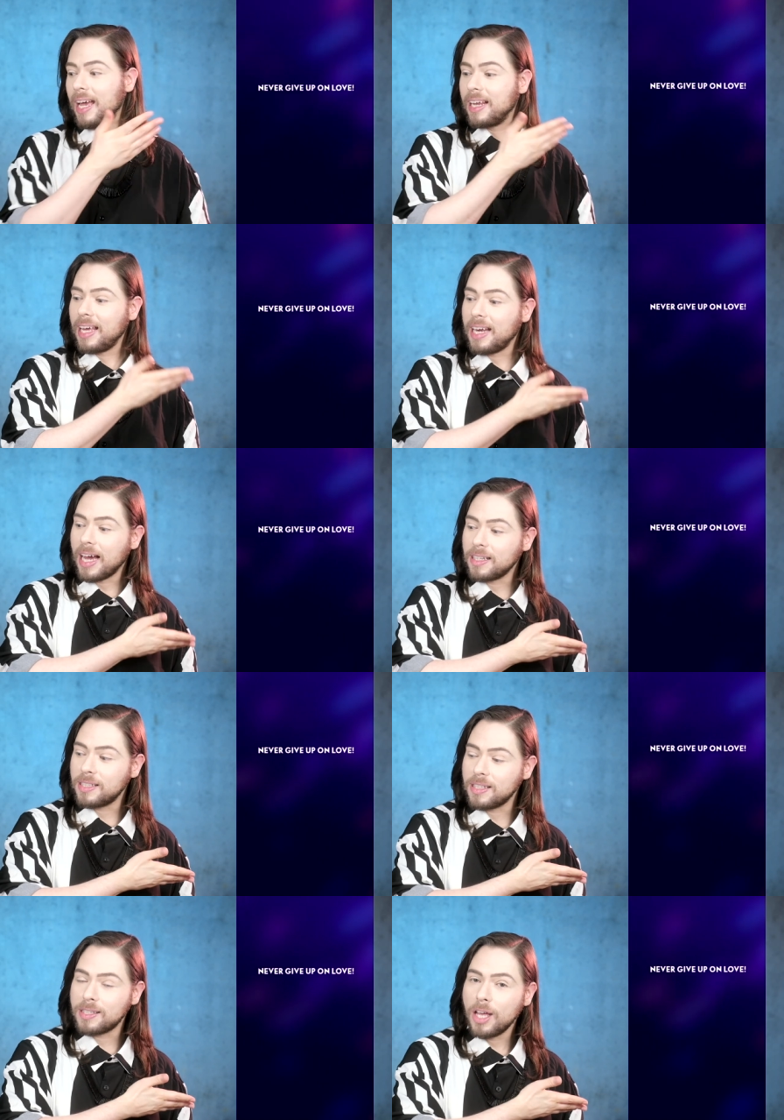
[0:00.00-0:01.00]
and gain
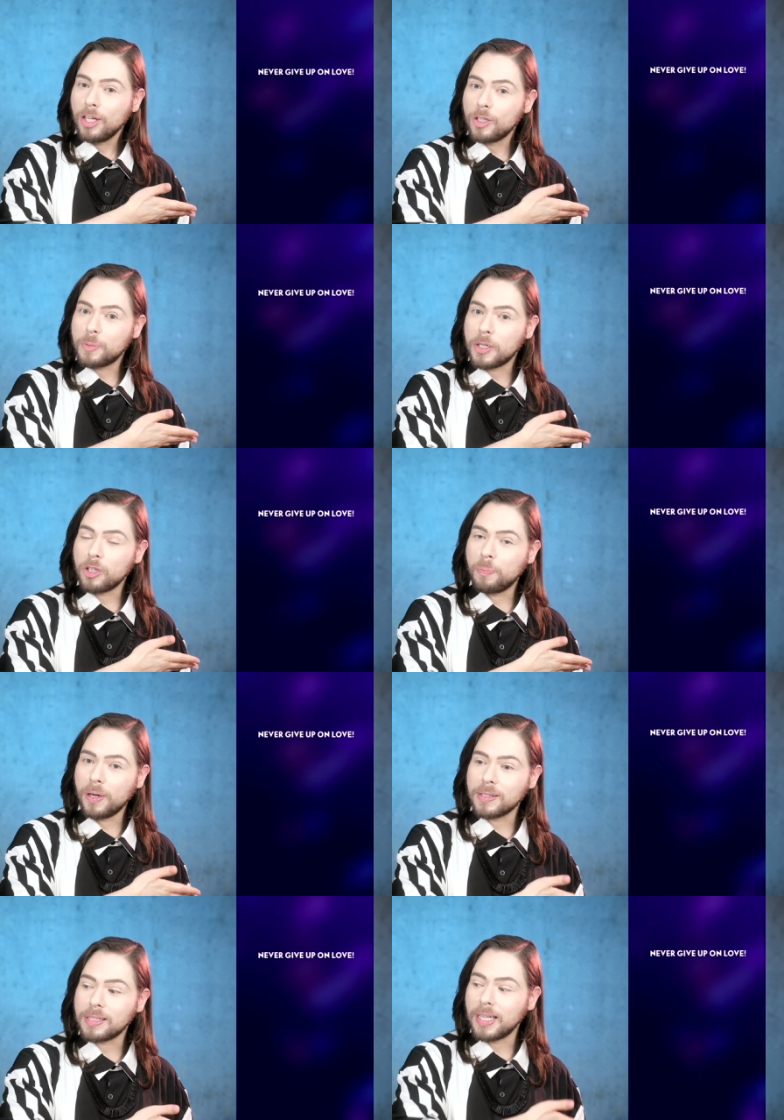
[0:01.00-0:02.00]
access to special
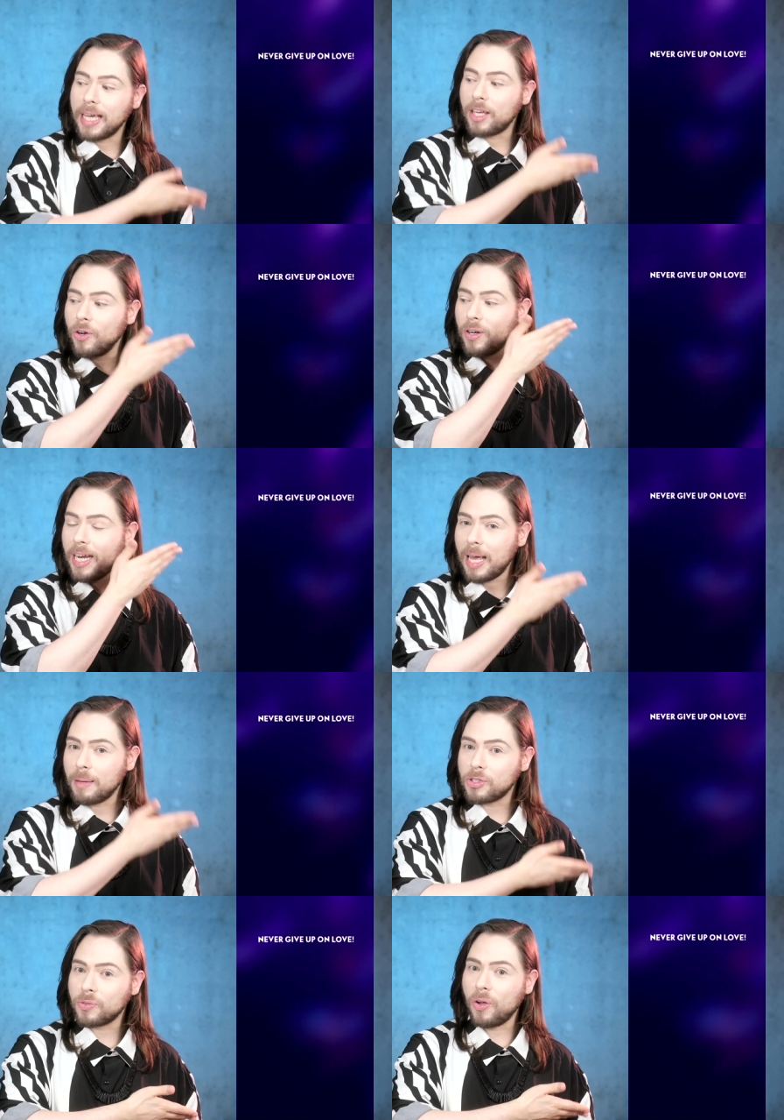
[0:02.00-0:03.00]
perks like your name
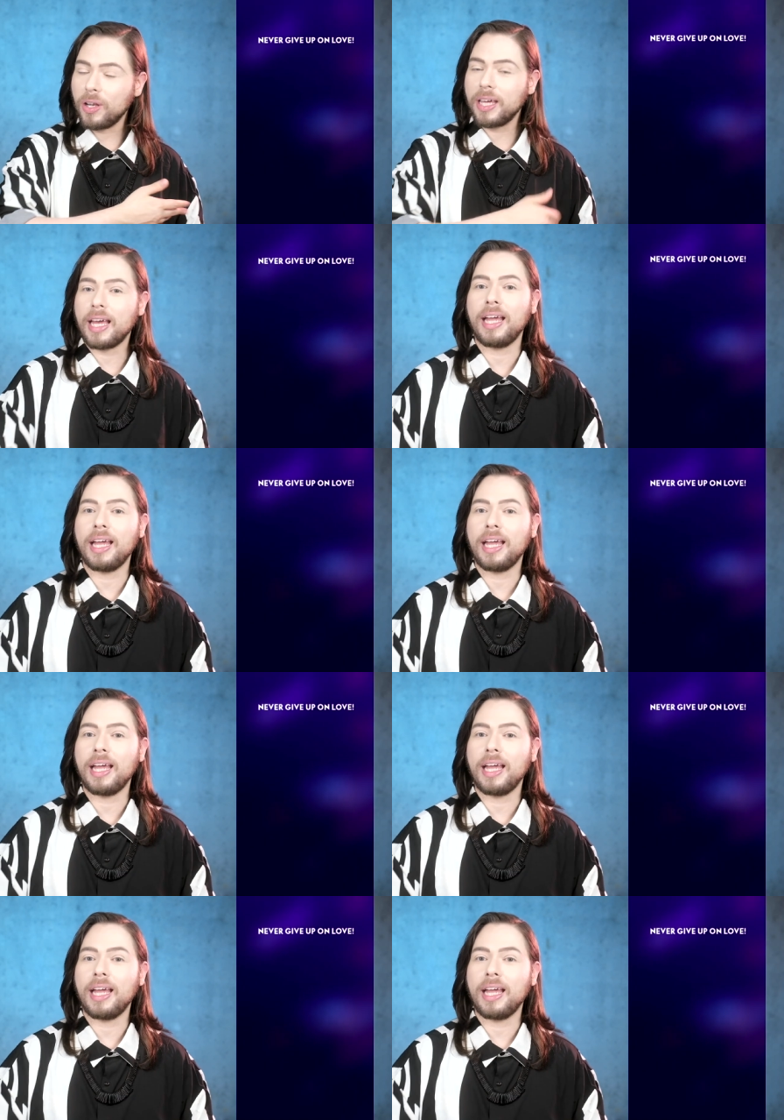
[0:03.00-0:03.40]
scrolling